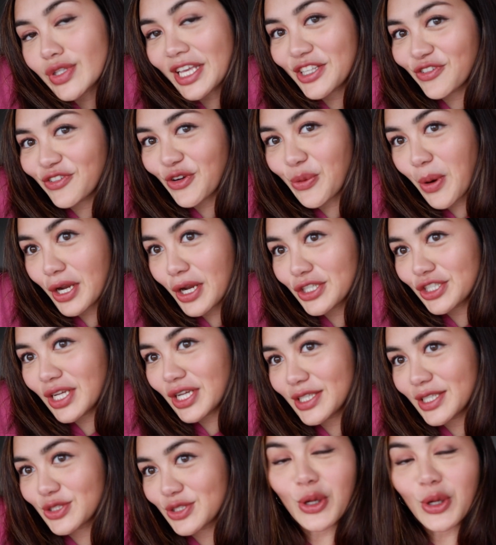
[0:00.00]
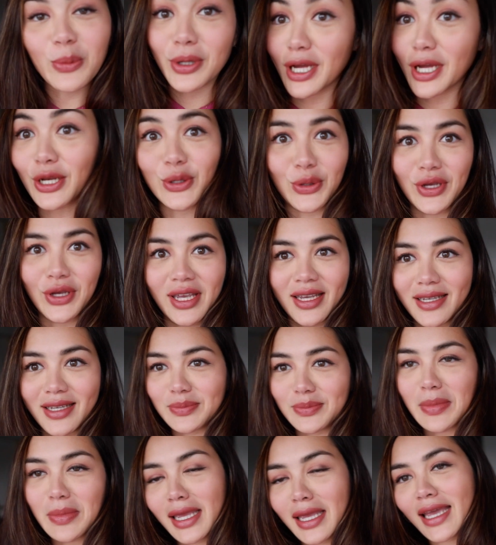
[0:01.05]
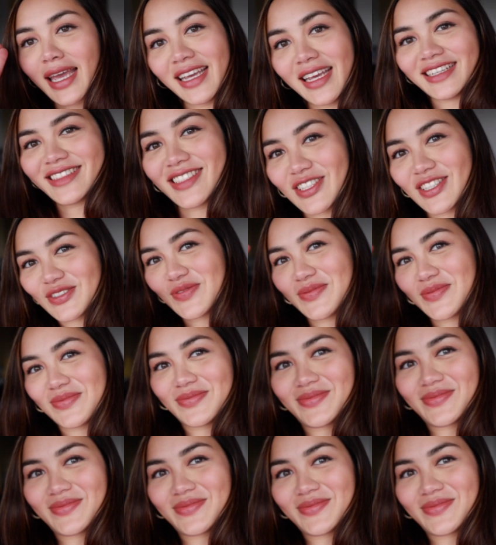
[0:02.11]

Thanks for watching. Sobrang annoying. Bye guys.